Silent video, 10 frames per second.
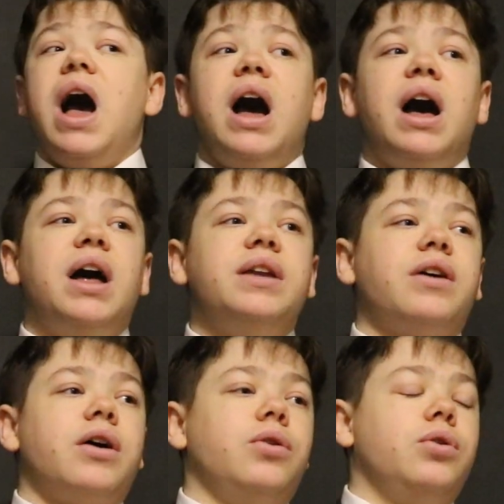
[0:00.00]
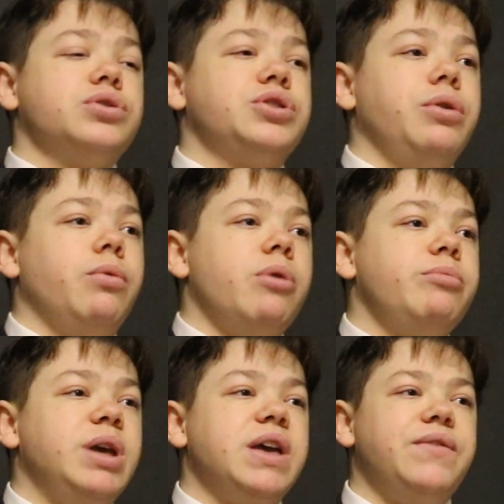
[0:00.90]
and I also won't
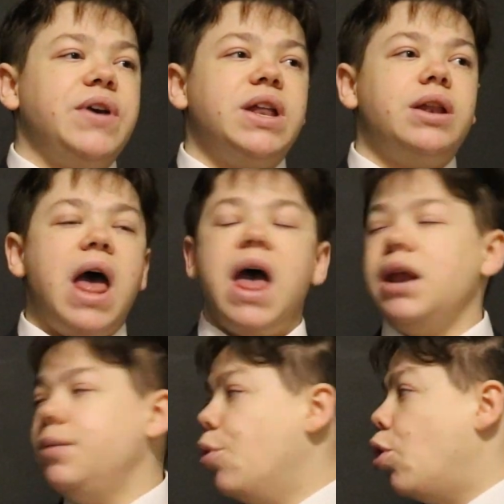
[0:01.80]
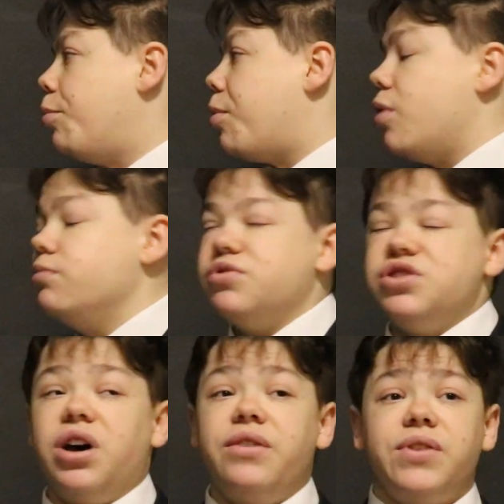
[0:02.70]
be giving any more
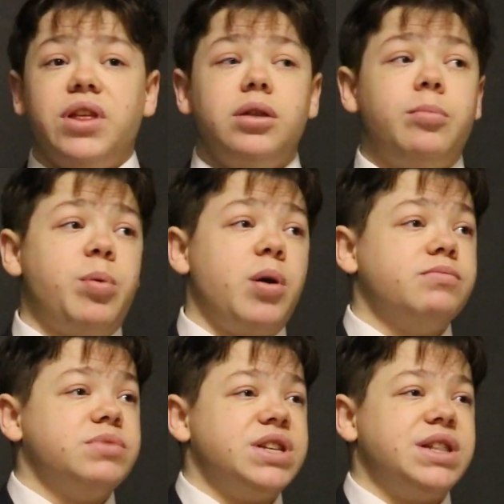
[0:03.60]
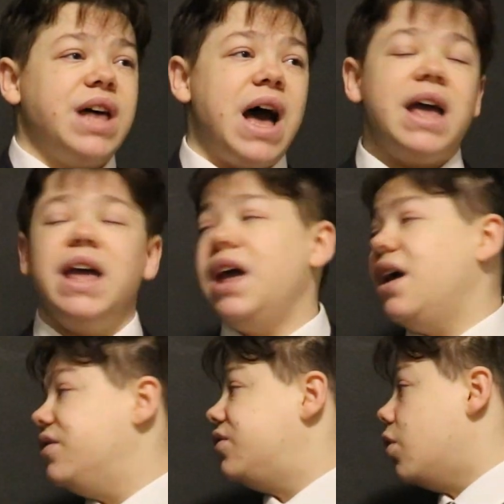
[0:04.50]
prompts other than the prompts that
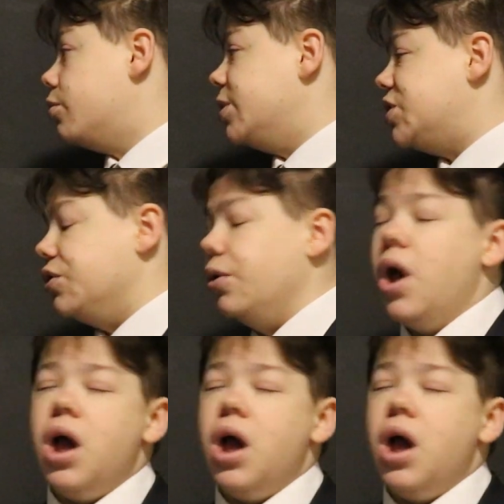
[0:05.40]
it has told me to.